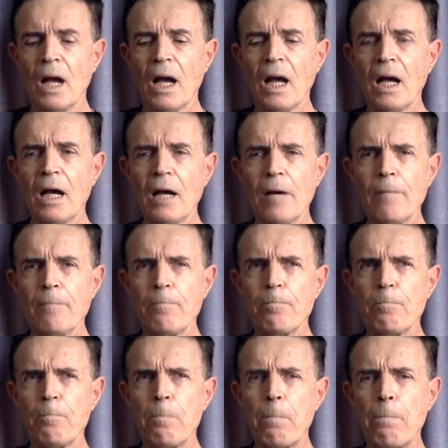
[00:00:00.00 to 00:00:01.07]
I'm
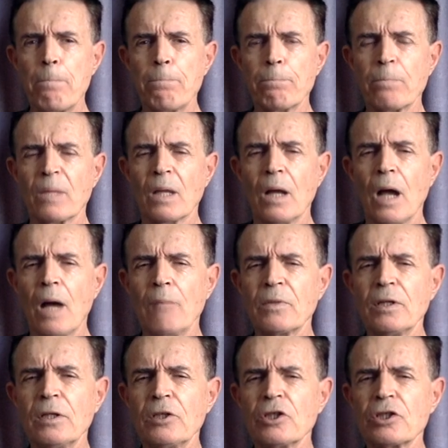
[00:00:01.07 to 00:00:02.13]

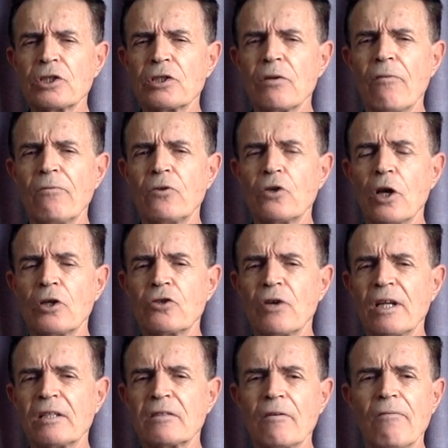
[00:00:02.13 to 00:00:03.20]
going to just
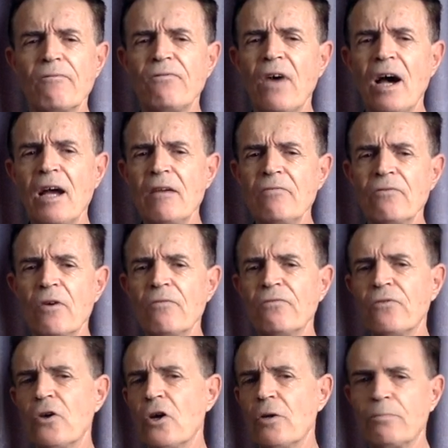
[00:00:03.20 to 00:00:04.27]
address 5
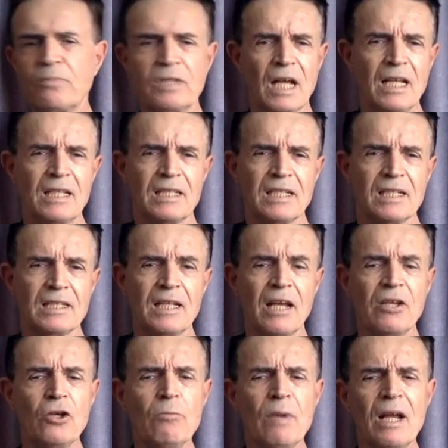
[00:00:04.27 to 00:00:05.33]
verb tenses. Now
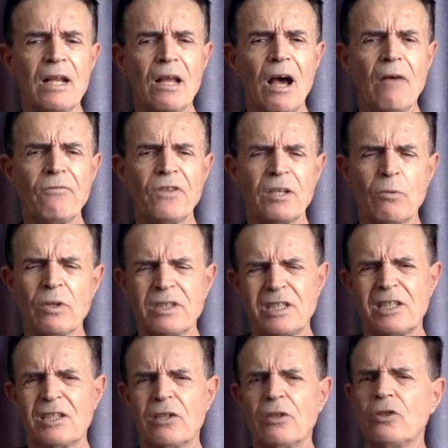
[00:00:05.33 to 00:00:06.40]
you may laugh and think, what's
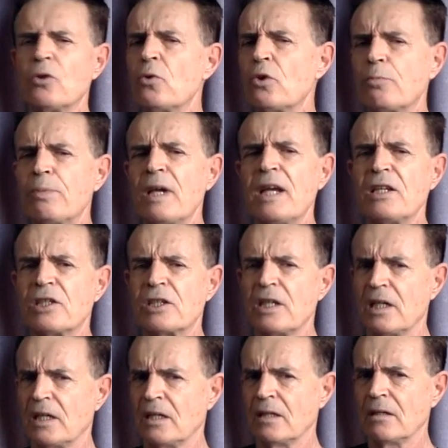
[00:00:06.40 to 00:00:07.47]
this got to do with
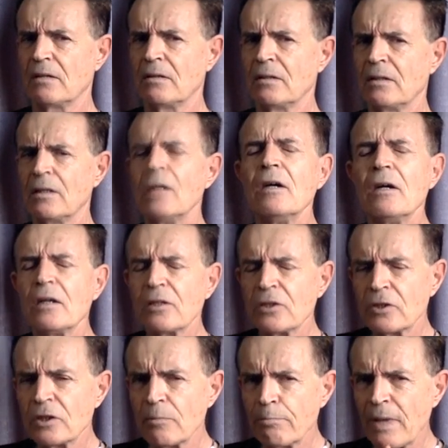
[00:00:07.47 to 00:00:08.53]
PhD?
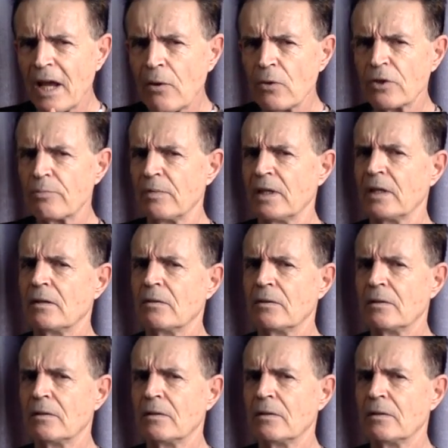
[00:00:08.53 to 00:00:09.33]
Bear with me.